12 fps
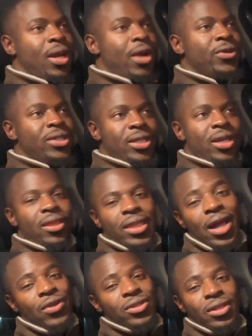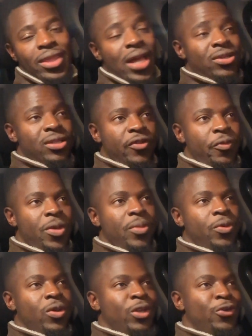I would say thousands of
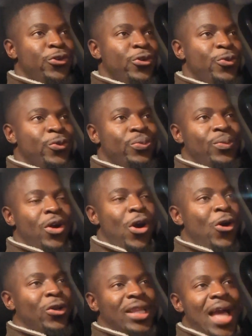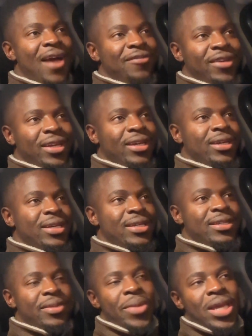people in the room all laughing
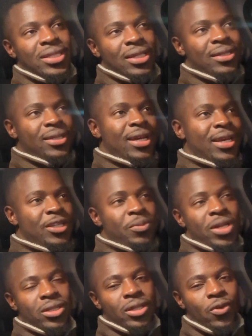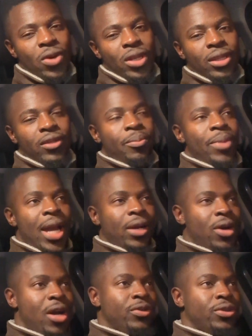is an amazing sight, especially when the
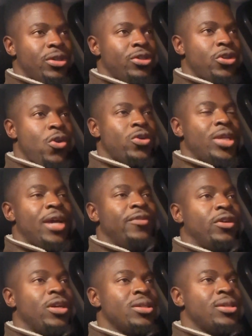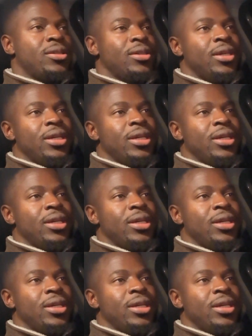backgrounds are so diverse.